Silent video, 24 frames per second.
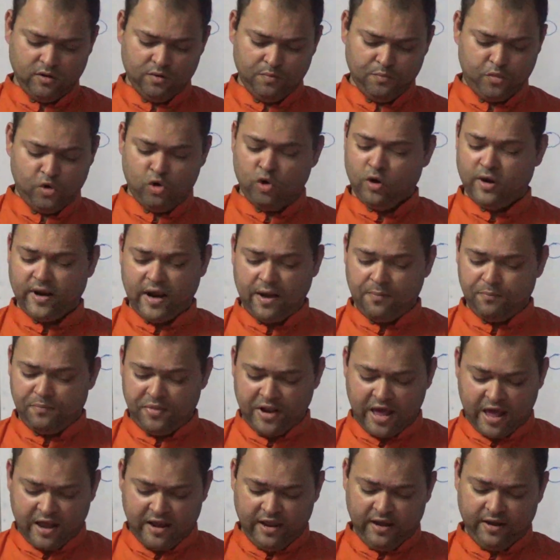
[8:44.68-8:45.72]
program
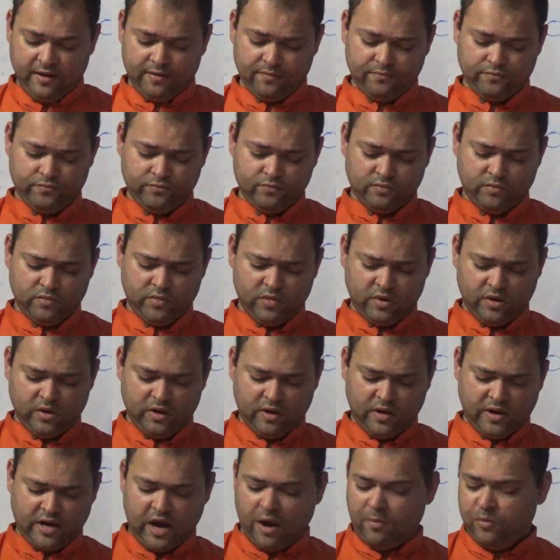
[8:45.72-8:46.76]
planning,
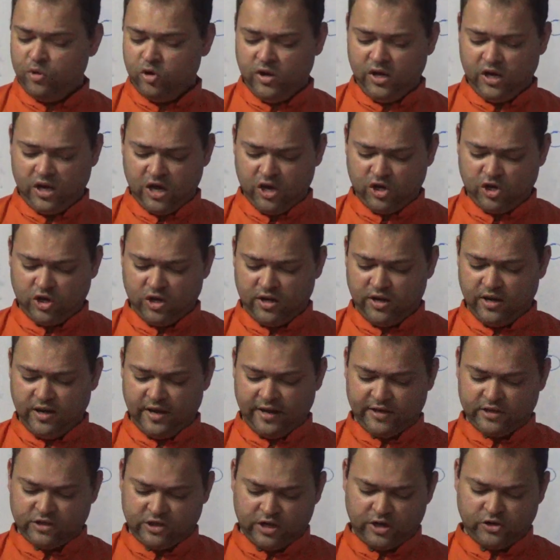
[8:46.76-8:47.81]
communication in
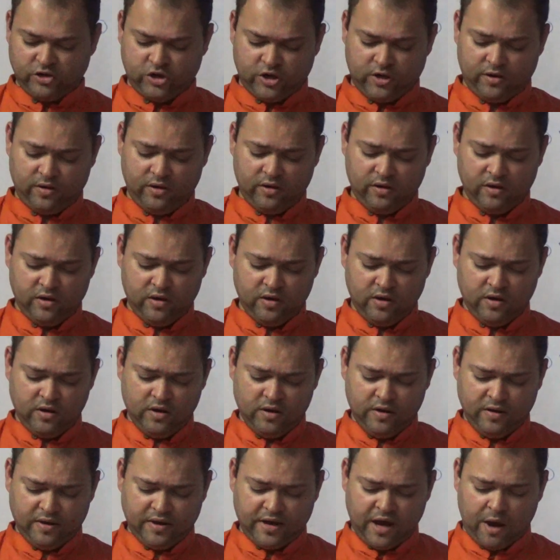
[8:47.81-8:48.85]
extension,
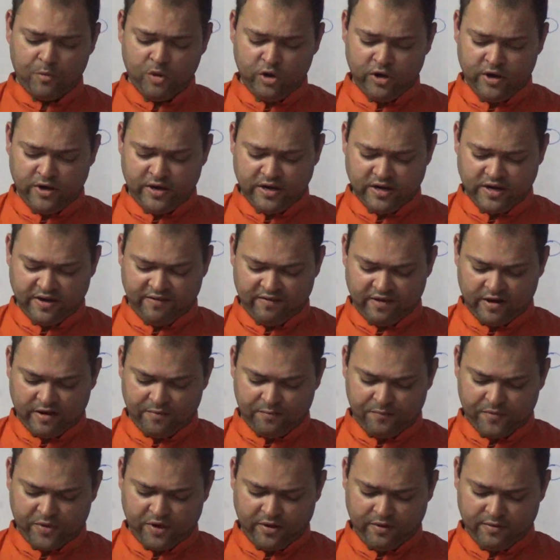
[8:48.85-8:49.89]
community
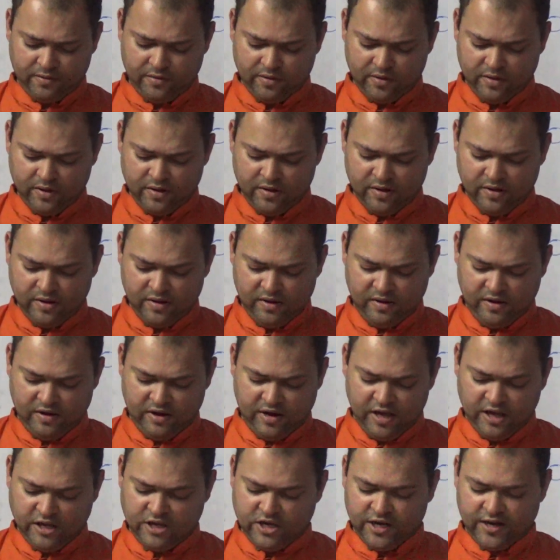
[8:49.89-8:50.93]
development,
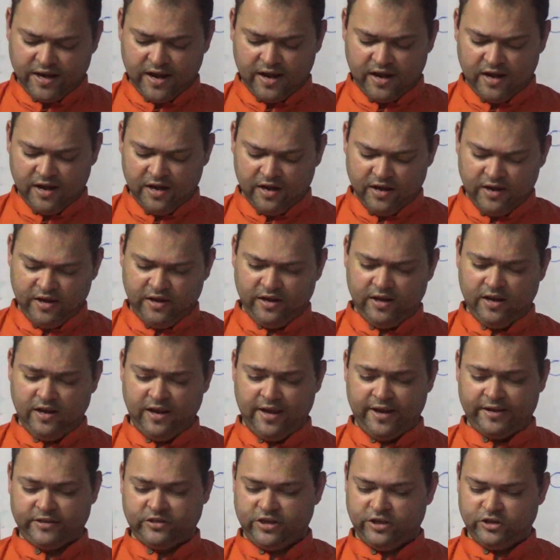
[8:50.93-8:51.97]
teaching and learning in
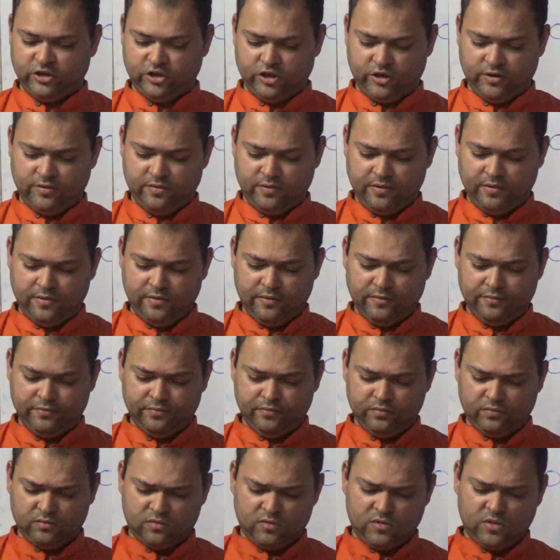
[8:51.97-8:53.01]
extension.
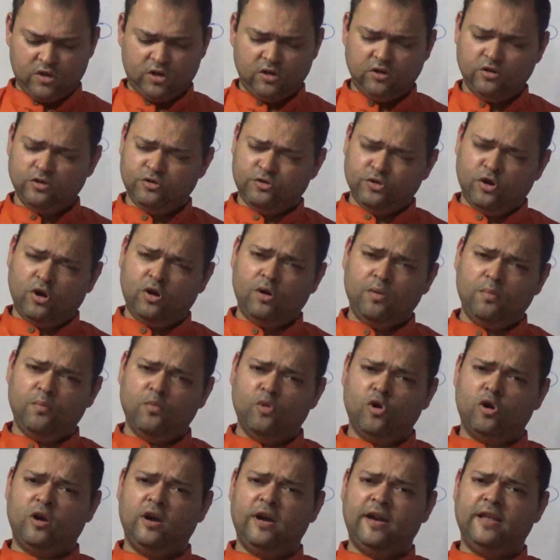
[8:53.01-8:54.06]
So
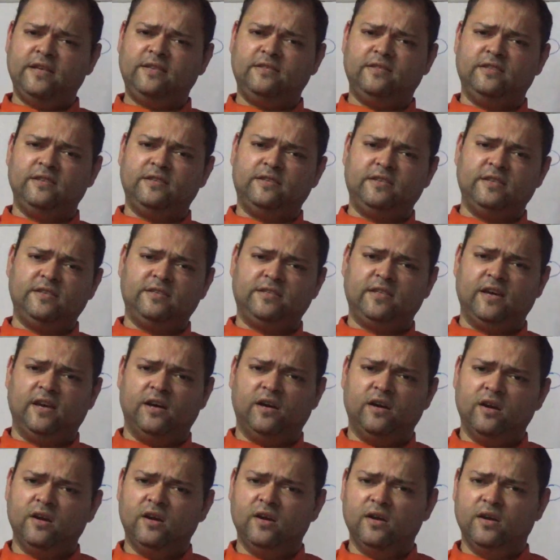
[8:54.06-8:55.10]
more or less this is
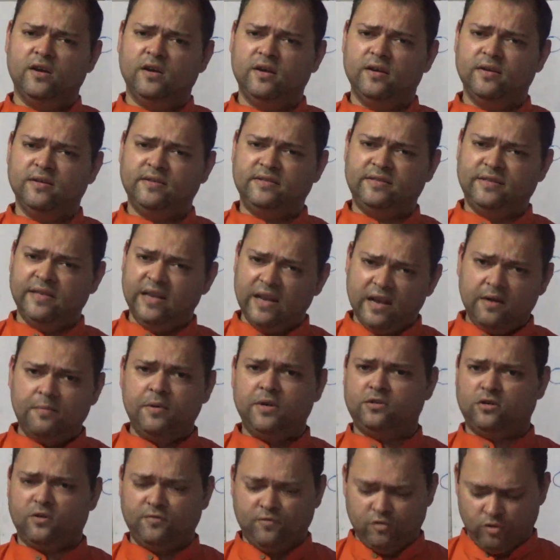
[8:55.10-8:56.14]
the
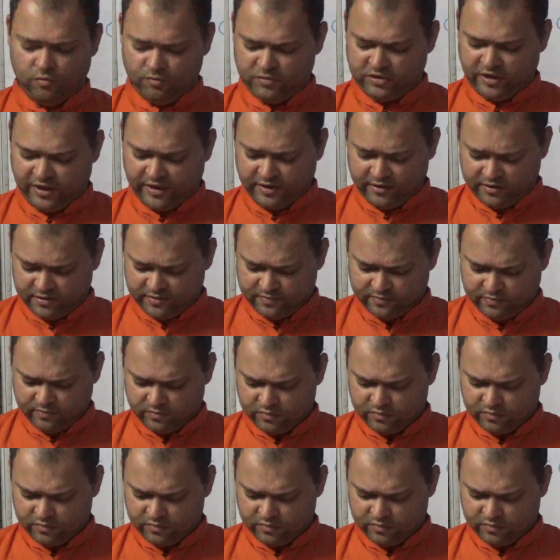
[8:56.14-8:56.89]
syllabus of home science.